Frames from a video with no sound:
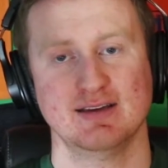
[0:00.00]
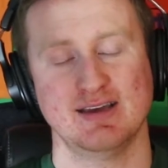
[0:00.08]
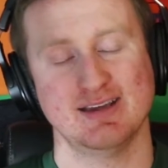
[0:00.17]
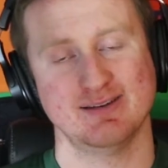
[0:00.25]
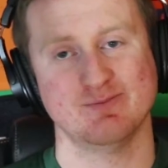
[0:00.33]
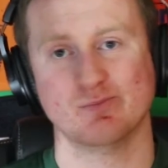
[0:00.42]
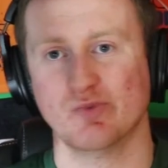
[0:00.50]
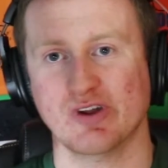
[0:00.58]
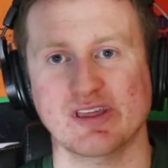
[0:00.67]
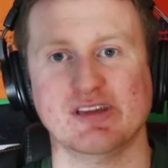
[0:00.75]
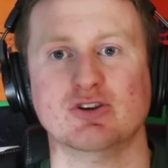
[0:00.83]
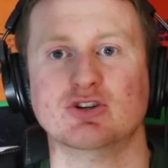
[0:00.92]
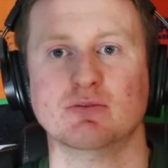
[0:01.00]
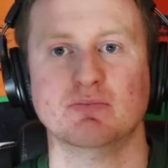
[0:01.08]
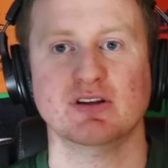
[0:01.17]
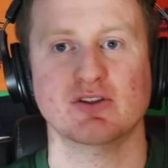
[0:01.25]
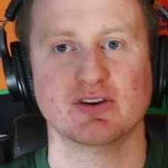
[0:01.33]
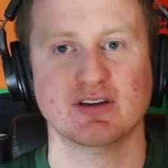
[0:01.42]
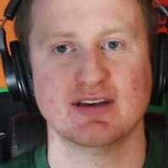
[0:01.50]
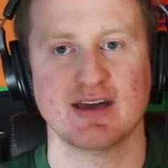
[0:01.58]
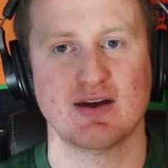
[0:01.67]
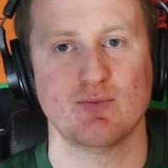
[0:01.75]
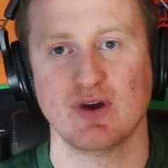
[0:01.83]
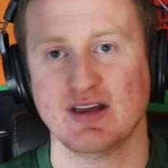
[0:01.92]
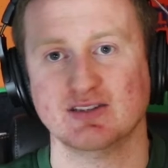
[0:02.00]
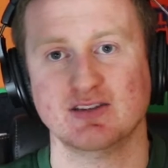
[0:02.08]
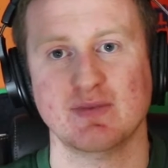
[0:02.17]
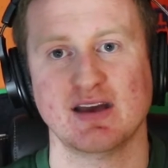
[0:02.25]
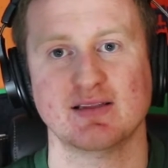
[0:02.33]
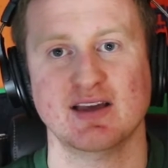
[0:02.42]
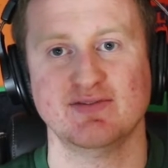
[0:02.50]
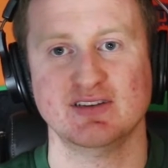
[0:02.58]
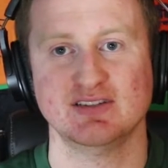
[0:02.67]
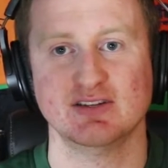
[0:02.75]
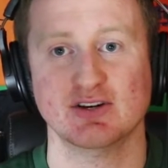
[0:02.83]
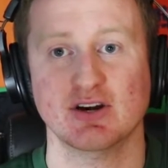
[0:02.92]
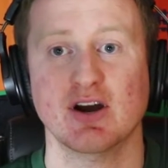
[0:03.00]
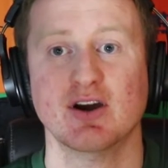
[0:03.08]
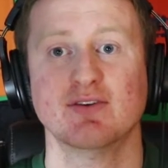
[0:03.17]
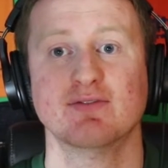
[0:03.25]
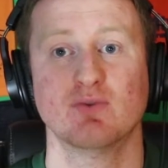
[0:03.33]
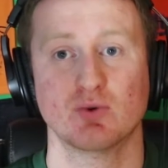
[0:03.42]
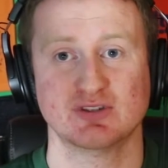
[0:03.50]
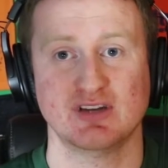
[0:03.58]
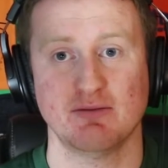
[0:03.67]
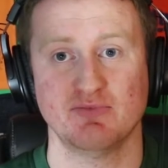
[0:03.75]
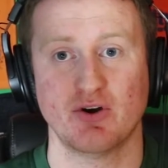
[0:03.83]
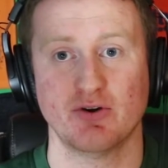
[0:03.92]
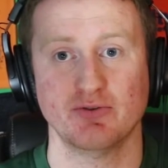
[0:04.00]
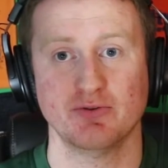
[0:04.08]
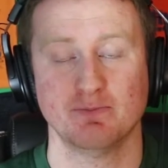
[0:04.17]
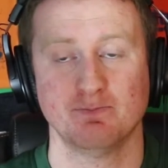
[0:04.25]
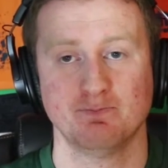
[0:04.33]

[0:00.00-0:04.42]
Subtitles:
and really, you should be looking at ways to make life easier for Sam Darnold.